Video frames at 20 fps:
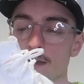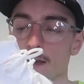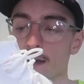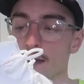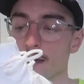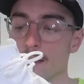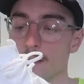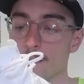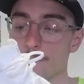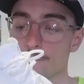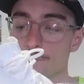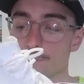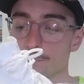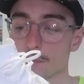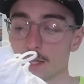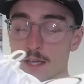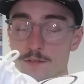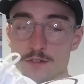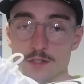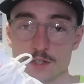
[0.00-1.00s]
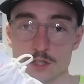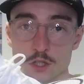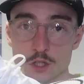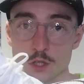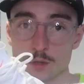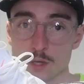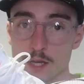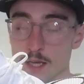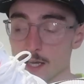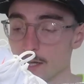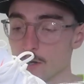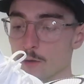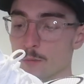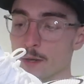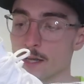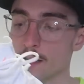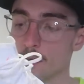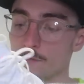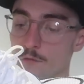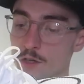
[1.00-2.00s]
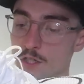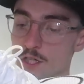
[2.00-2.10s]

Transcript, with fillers: Um, gives the shoe a little bit of